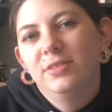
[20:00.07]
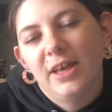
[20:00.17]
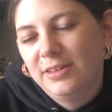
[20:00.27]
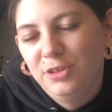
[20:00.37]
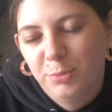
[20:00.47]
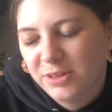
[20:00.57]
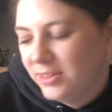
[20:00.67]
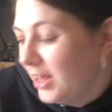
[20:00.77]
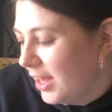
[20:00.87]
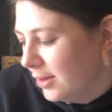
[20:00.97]
last 2 books
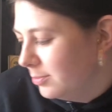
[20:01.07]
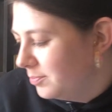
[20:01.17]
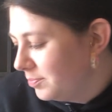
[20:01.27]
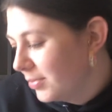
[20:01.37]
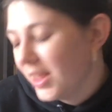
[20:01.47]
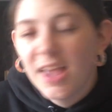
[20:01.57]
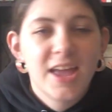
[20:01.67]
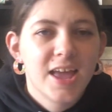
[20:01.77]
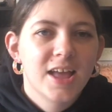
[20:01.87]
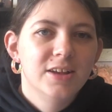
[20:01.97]
again.
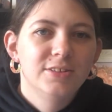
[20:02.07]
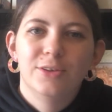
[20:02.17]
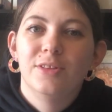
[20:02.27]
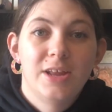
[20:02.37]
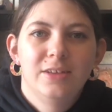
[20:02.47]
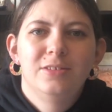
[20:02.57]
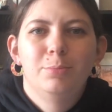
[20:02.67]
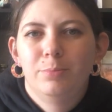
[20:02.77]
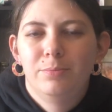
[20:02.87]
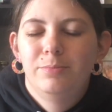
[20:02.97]
And so the next
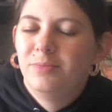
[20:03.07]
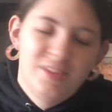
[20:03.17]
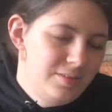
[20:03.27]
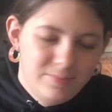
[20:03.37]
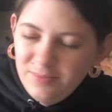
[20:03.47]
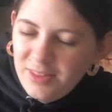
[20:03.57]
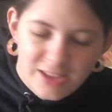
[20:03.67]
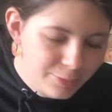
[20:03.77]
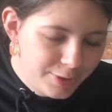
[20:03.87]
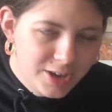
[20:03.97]

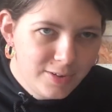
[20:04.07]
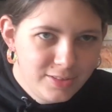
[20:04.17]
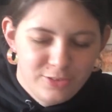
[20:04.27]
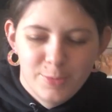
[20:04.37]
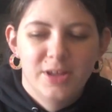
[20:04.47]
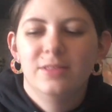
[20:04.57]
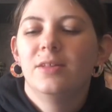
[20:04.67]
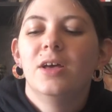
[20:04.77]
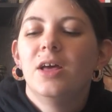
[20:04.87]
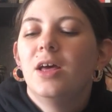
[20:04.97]
book I read this month
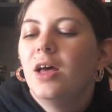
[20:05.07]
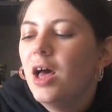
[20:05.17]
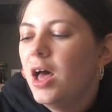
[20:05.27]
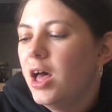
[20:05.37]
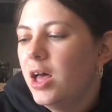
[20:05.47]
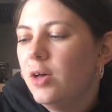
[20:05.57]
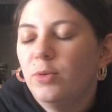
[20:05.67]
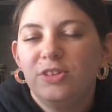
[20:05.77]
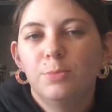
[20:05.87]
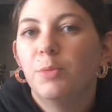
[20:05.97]

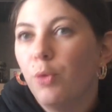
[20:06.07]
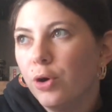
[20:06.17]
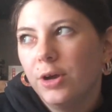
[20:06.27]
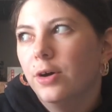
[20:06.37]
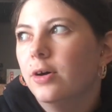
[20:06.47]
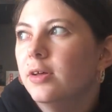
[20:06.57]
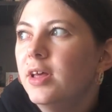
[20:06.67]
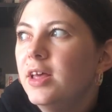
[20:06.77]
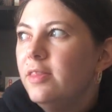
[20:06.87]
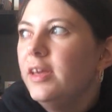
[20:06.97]
was Memorial.
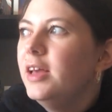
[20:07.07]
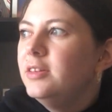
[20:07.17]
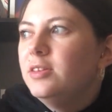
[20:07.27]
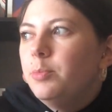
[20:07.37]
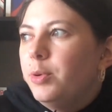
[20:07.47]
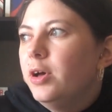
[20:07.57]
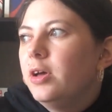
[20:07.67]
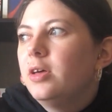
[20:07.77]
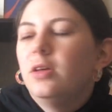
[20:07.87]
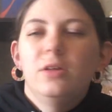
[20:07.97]
This
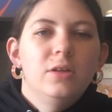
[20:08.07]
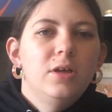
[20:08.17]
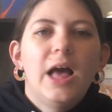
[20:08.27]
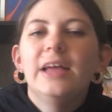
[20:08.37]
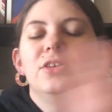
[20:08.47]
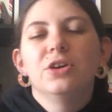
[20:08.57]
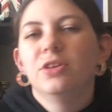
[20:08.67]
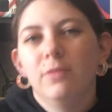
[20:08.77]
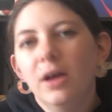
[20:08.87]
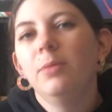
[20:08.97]
book, I talked
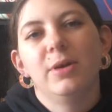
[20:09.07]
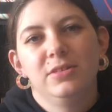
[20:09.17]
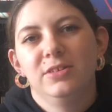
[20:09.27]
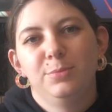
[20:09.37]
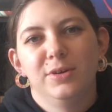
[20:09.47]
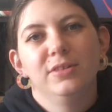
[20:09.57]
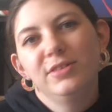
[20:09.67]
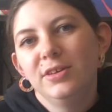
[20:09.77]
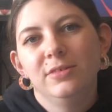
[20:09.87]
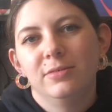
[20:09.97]
a lot about this book
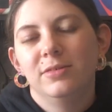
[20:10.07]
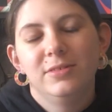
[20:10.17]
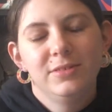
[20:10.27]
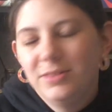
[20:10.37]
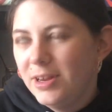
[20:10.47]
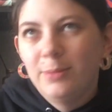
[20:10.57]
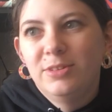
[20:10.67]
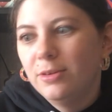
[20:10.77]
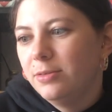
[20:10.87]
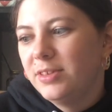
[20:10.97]
too. I'm
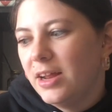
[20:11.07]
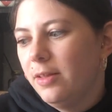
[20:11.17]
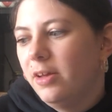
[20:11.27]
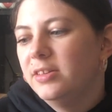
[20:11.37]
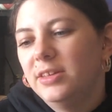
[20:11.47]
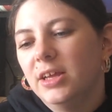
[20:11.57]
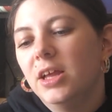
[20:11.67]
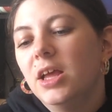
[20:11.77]
so sad I lost it.